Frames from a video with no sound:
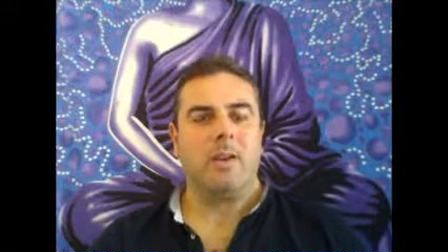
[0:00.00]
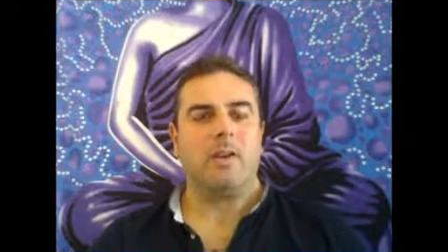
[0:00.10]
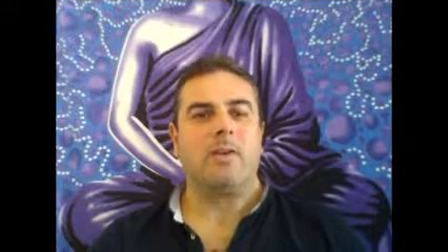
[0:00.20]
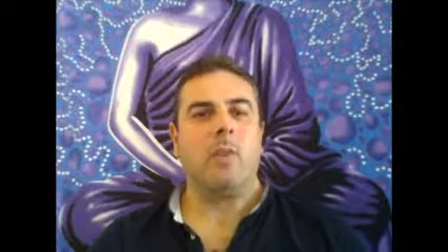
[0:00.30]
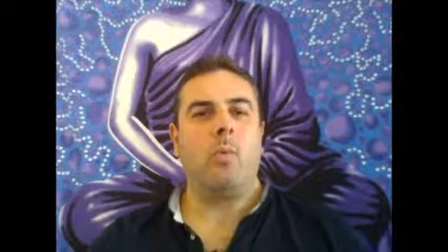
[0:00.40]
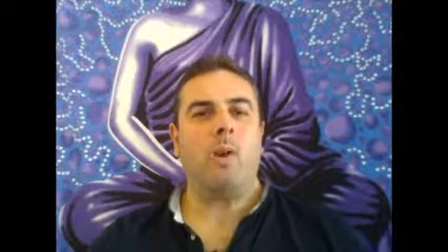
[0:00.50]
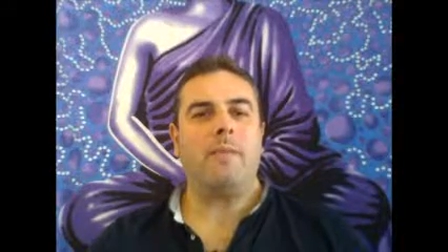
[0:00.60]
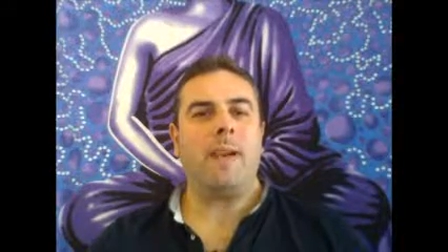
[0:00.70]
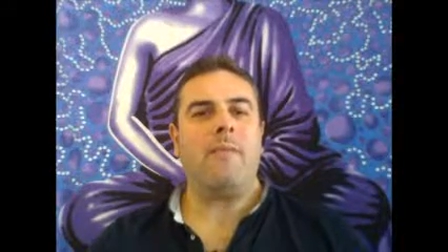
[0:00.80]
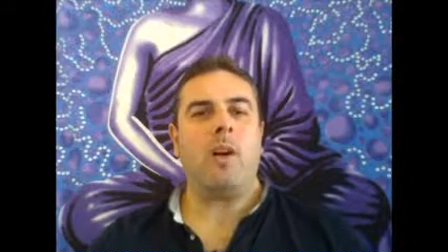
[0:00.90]
So,
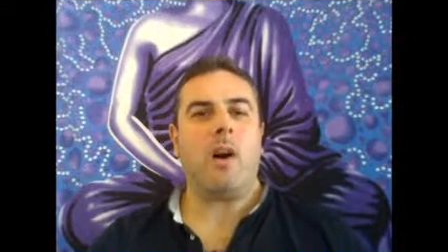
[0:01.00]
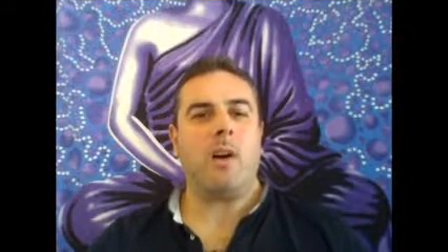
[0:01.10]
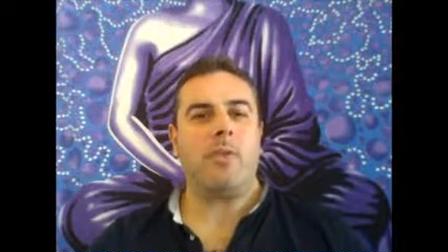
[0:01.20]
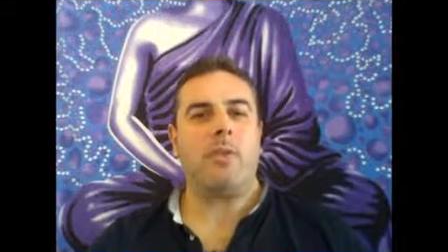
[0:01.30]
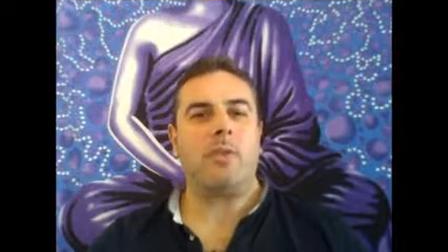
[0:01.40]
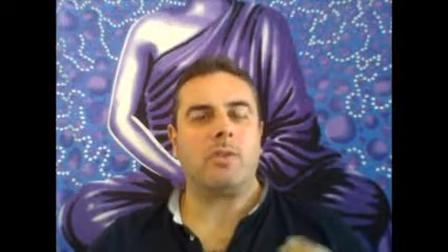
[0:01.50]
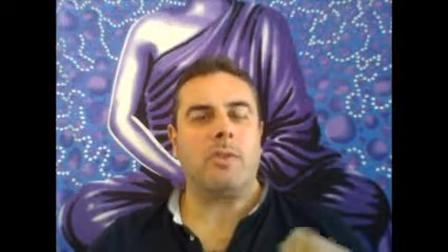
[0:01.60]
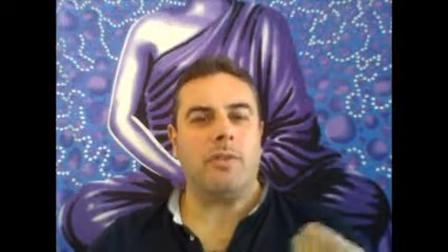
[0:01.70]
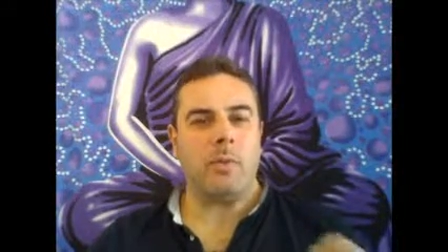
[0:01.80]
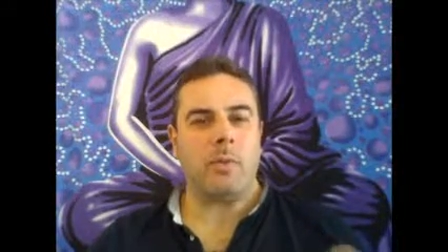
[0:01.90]
whatever our thoughts are
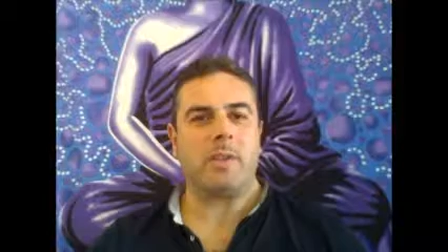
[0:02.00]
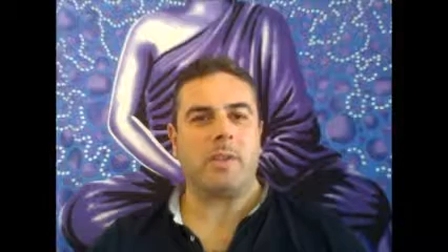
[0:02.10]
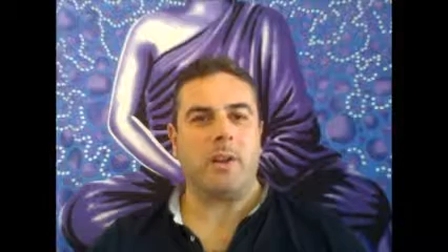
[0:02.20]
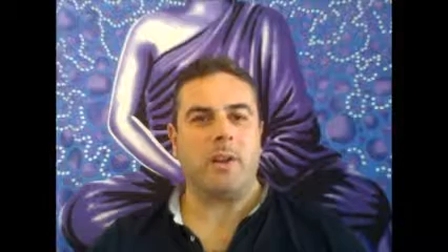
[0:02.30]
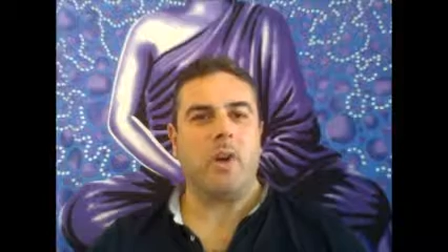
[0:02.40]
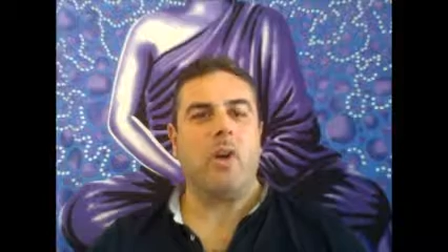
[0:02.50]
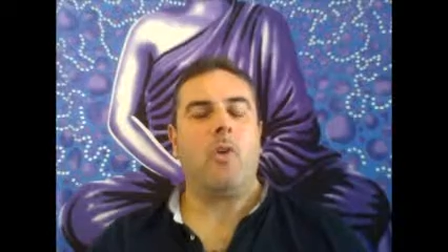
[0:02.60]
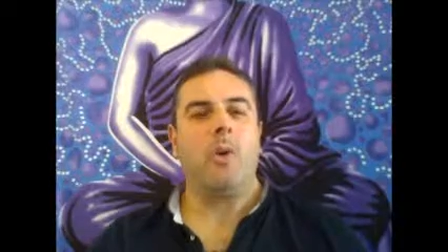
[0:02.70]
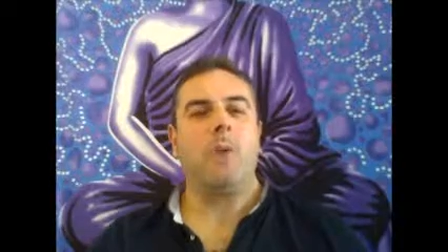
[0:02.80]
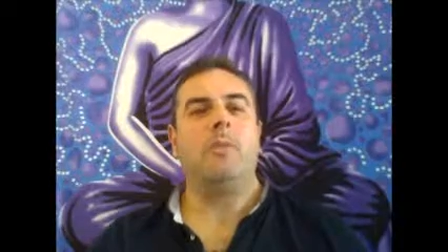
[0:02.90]
focused on,
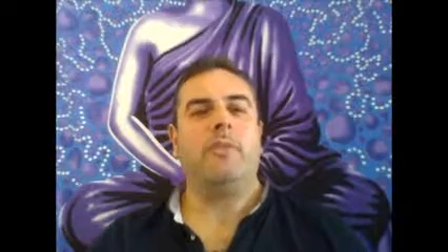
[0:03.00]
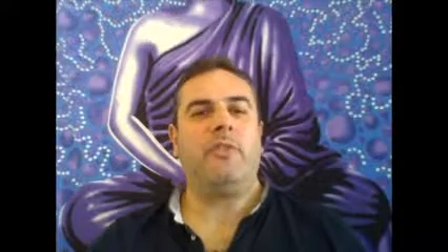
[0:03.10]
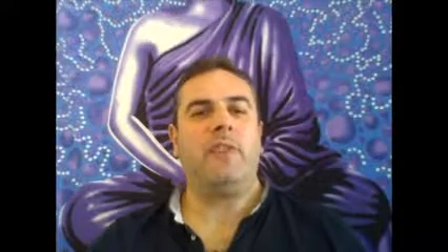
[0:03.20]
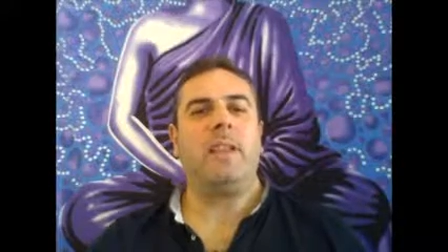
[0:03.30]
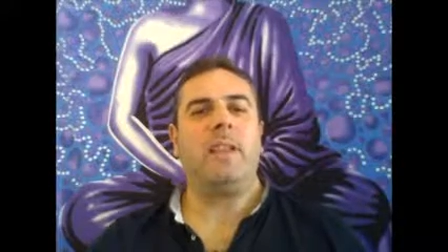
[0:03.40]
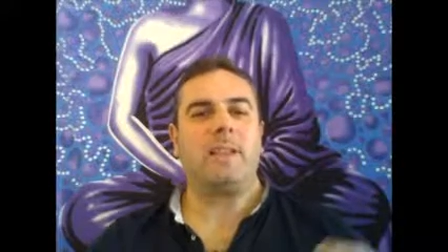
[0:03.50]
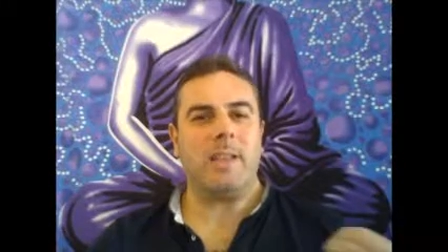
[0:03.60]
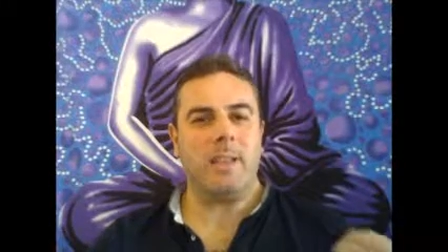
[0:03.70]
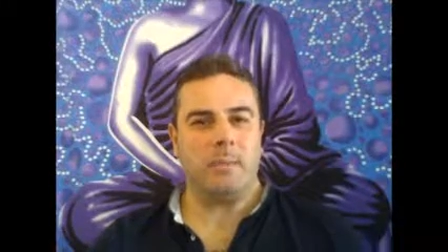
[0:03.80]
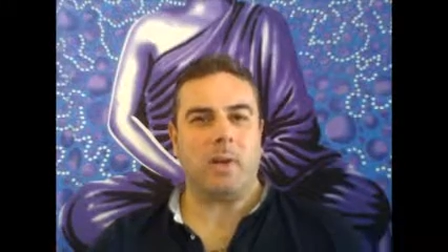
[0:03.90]
we will feel it
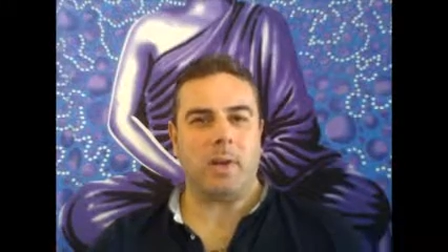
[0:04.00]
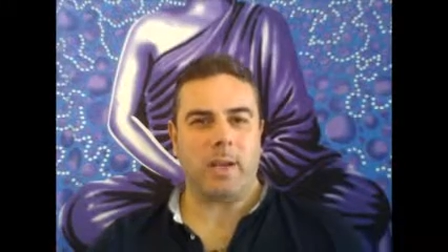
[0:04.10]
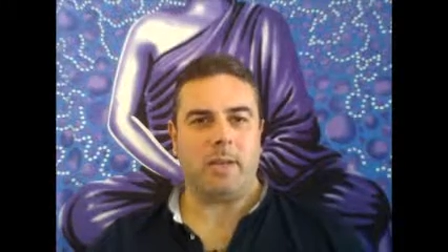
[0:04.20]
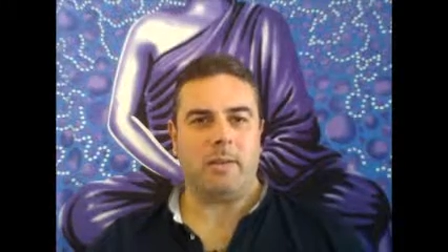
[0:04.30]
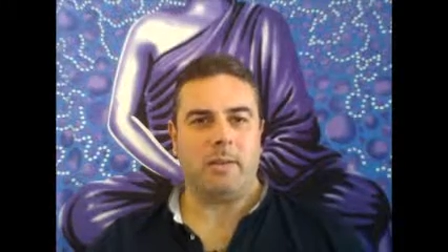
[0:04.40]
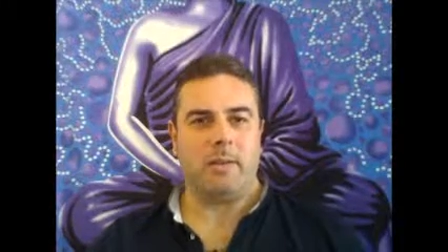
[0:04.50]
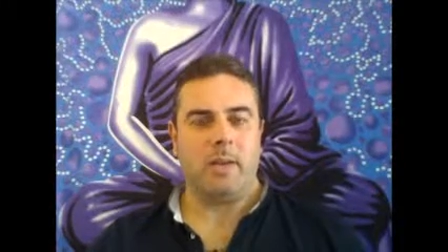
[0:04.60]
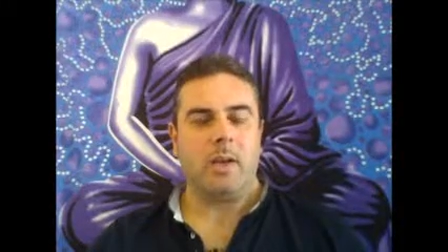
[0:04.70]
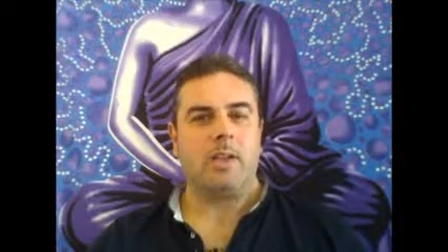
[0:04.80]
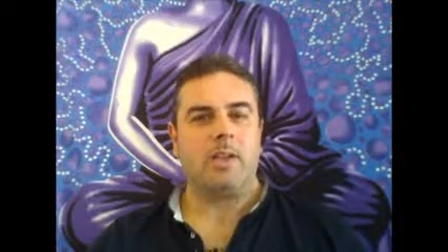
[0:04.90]
in the body.
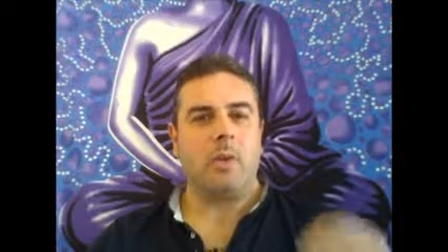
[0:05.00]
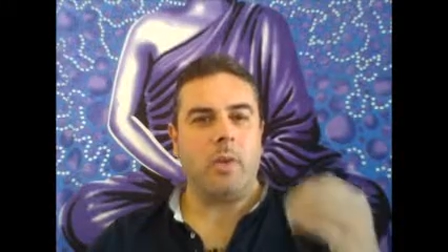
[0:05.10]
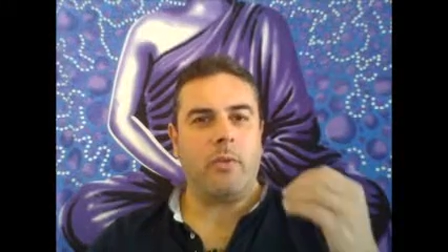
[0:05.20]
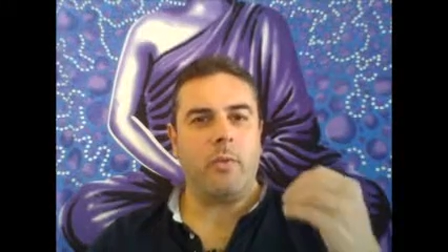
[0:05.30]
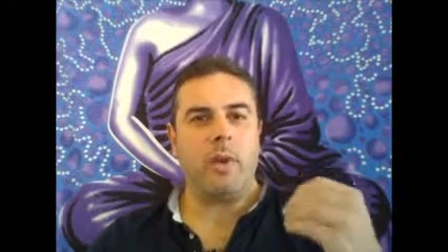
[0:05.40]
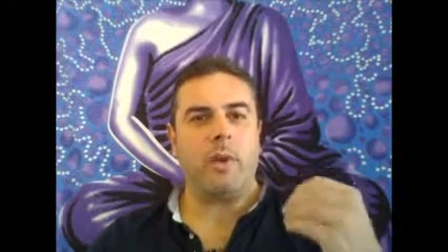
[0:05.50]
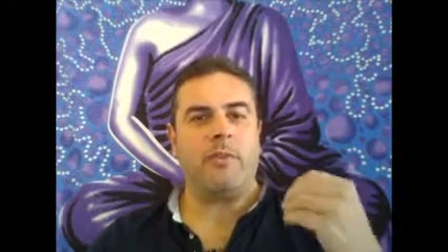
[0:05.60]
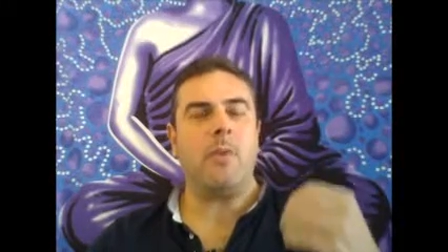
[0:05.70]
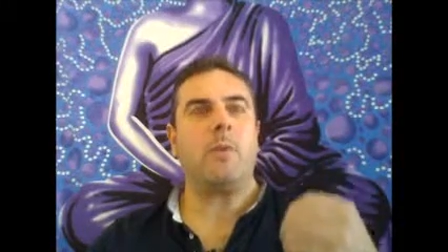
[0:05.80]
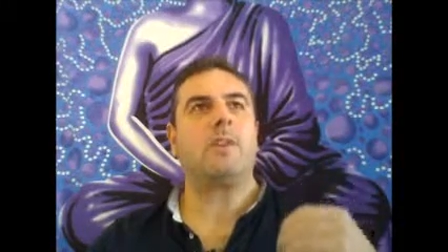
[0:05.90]
So, if we are
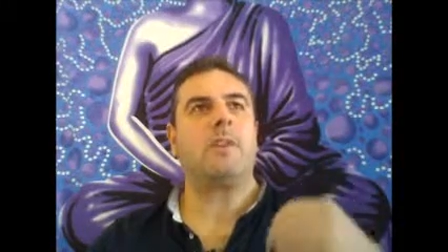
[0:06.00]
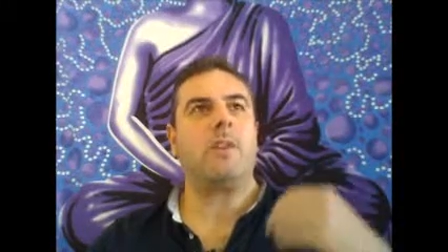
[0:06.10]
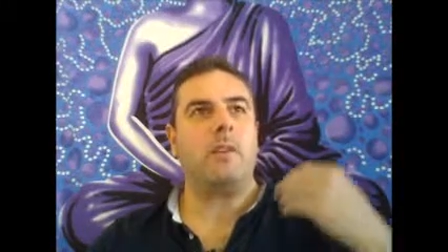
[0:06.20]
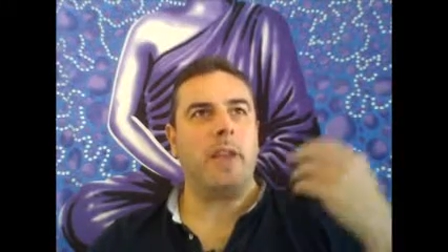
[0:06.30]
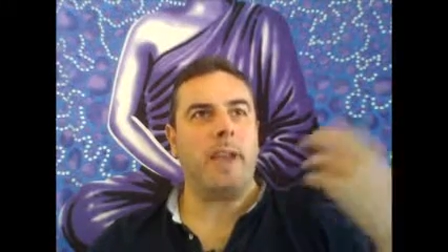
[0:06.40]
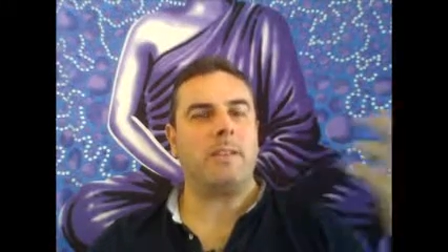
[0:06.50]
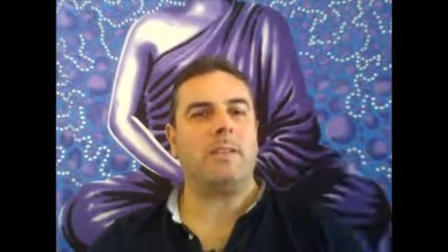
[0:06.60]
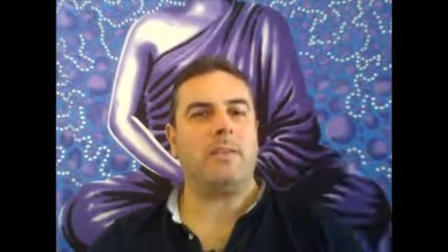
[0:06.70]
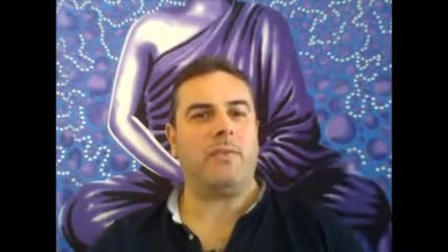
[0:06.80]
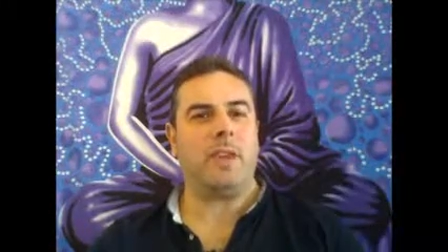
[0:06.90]
focusing on
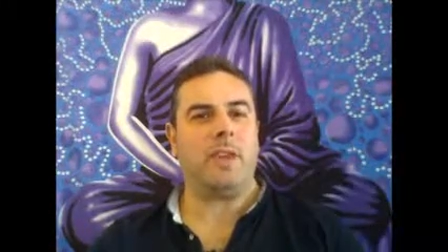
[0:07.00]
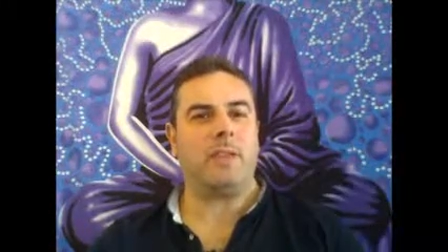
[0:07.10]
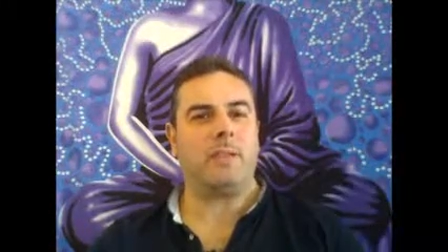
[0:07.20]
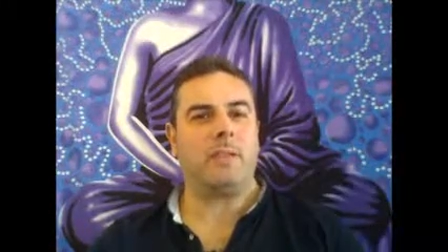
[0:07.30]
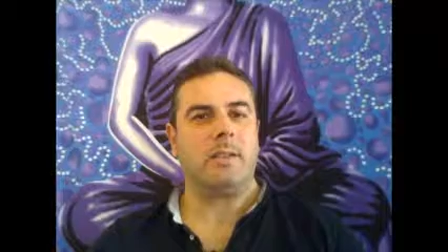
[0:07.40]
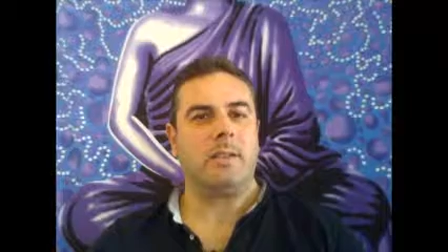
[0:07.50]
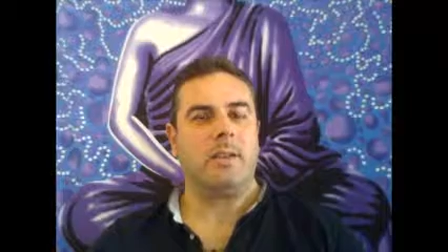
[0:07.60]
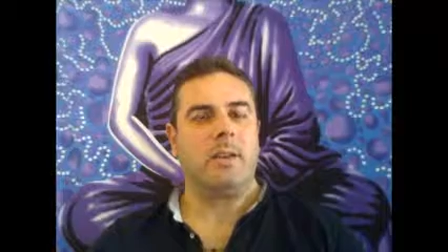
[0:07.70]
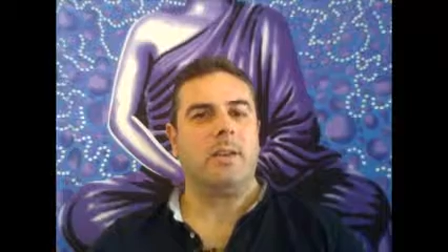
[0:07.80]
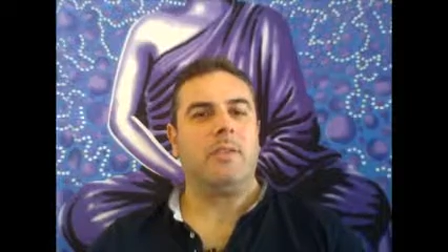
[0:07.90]
negative things,
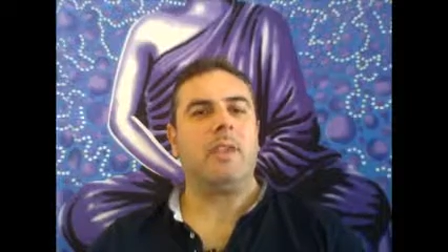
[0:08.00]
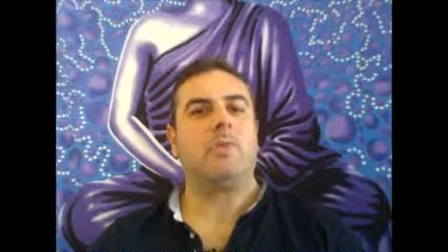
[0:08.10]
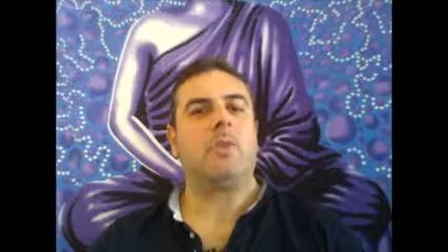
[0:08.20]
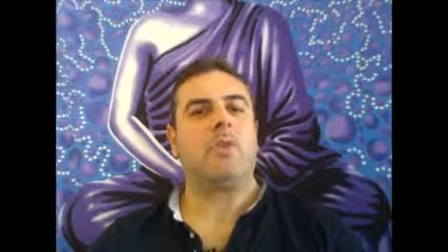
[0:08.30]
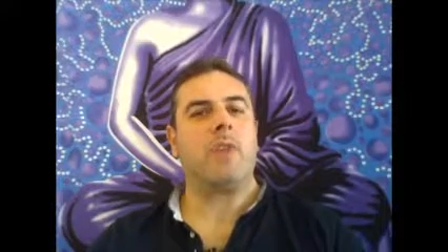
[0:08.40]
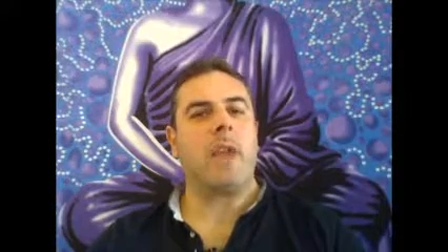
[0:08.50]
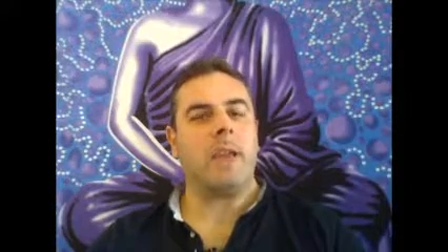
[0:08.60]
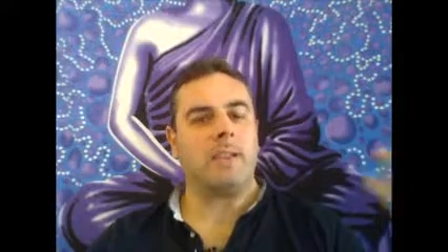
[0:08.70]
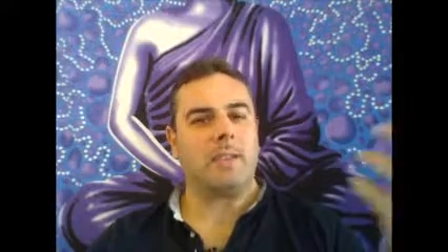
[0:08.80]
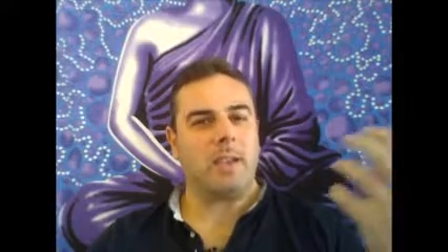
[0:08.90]
these will
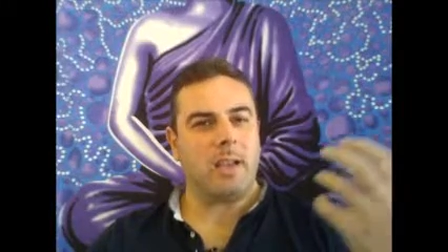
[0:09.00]
create